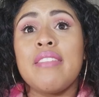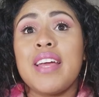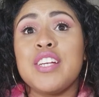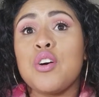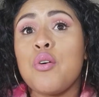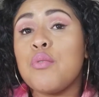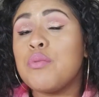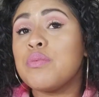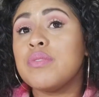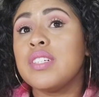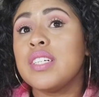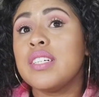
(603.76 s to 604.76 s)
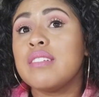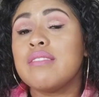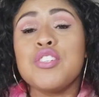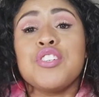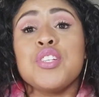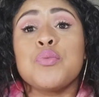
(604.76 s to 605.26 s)

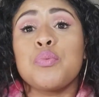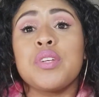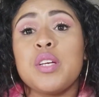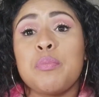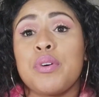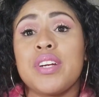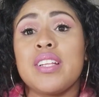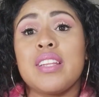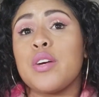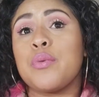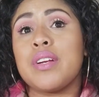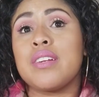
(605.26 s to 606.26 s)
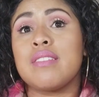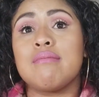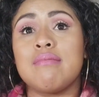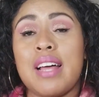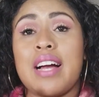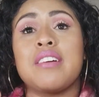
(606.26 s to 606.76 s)
They're just really pretty liquid
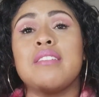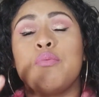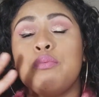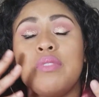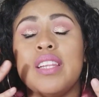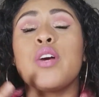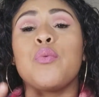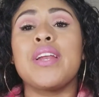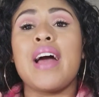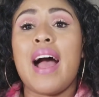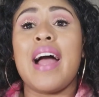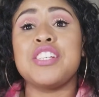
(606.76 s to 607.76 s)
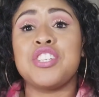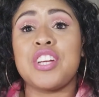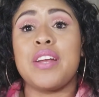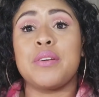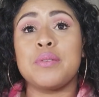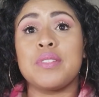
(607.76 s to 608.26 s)

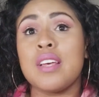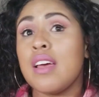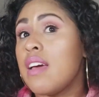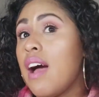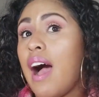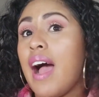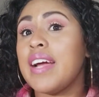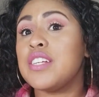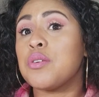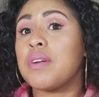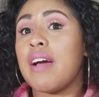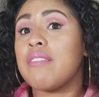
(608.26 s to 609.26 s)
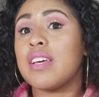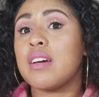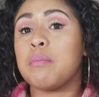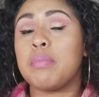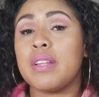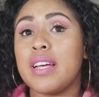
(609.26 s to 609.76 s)
eyeshadows. I don't have any
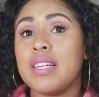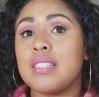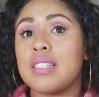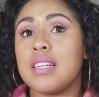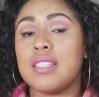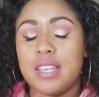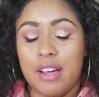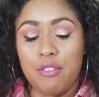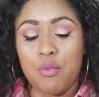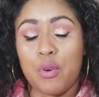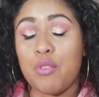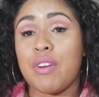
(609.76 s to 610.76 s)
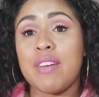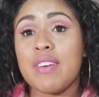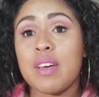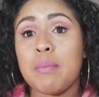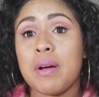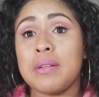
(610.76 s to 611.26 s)
complaints. I see everyone
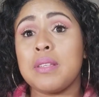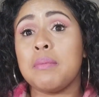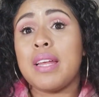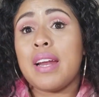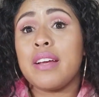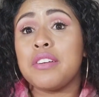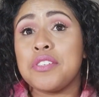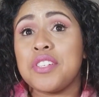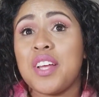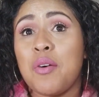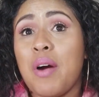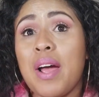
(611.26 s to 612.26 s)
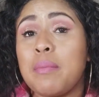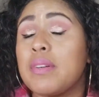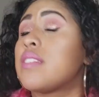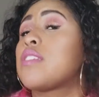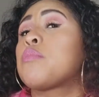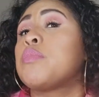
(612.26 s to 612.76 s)
raving about them, and I understand why,
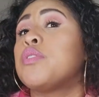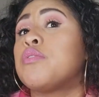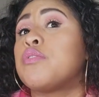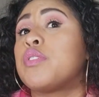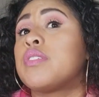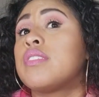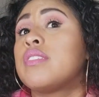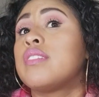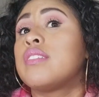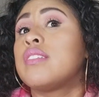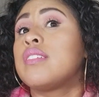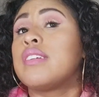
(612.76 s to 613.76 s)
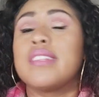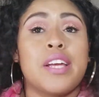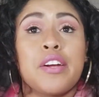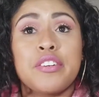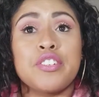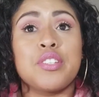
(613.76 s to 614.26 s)
because they're beautiful.
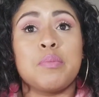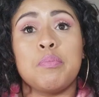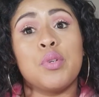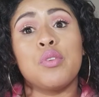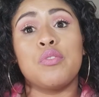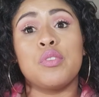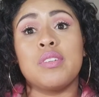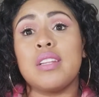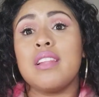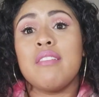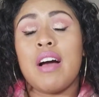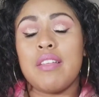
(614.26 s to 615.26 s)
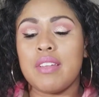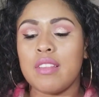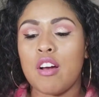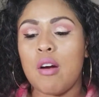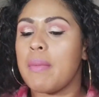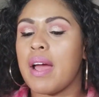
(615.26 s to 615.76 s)
They are just beautiful. I love how they
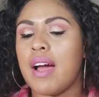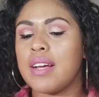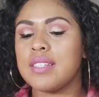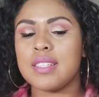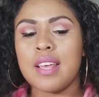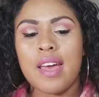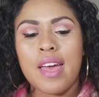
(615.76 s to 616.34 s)
look on my eyes.